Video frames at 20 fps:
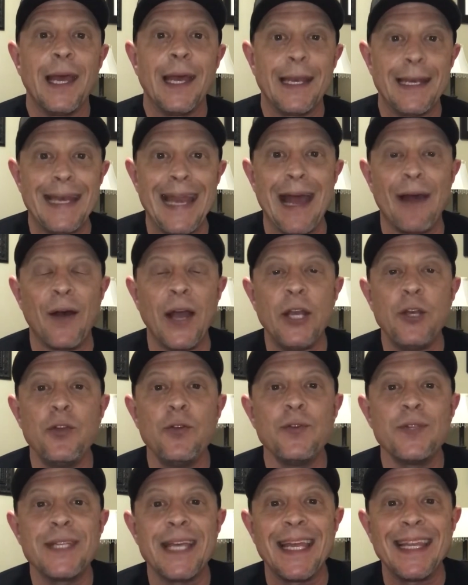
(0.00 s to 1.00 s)
Now I do
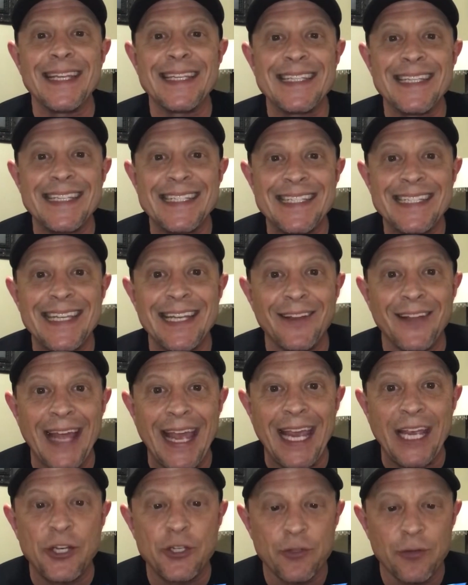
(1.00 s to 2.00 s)
say this is still
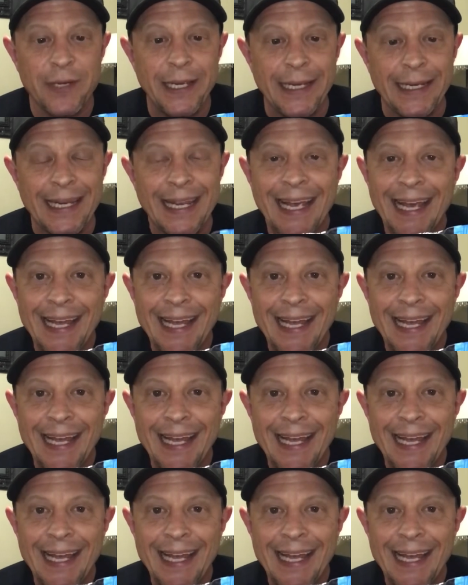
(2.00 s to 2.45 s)
a treat.